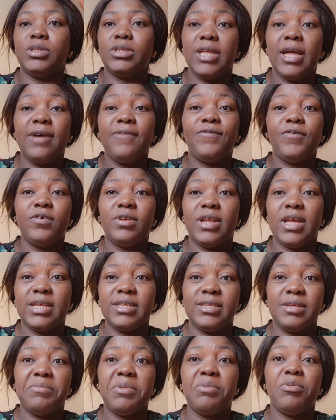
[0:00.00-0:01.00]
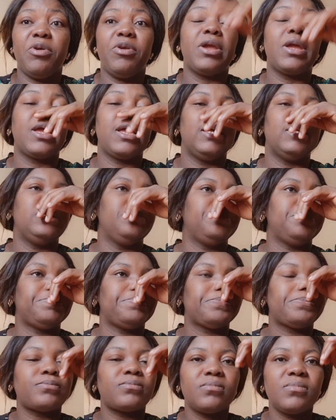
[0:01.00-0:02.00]
but that phone has a memory card,
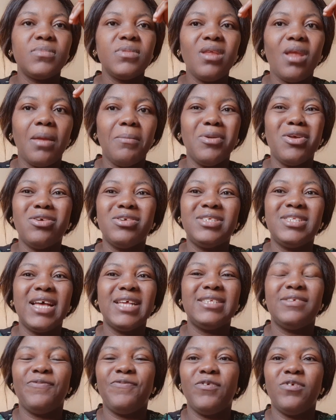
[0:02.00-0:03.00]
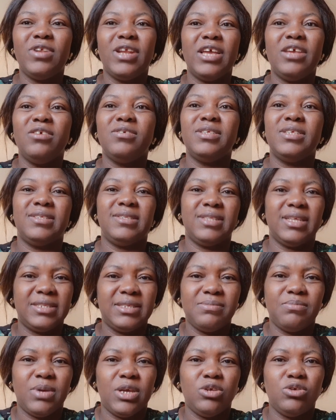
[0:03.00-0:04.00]
because that's the phone I use in
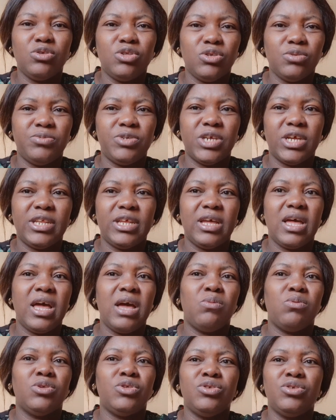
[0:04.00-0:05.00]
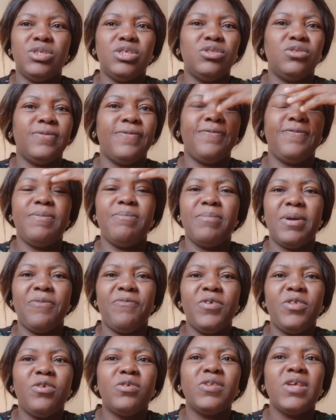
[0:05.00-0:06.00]
starting my YouTube channel. I was using to film
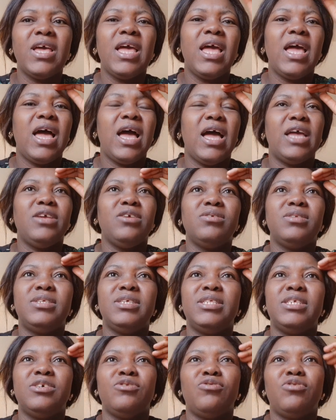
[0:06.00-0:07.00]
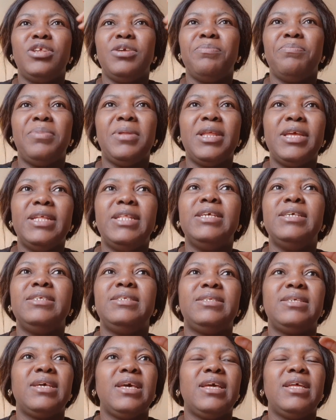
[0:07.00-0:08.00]
my videos. I use it in running
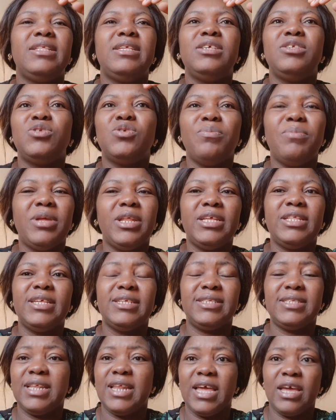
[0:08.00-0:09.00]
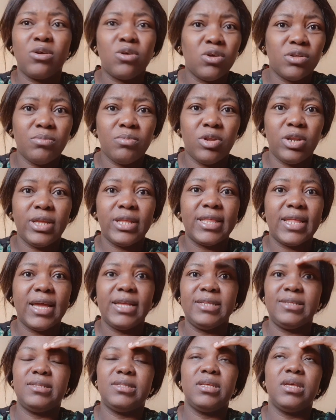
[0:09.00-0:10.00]
playlists. There's so many things till I got
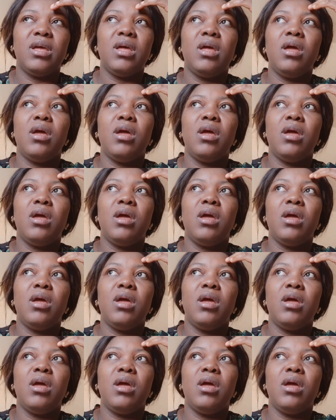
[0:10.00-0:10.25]
monetized.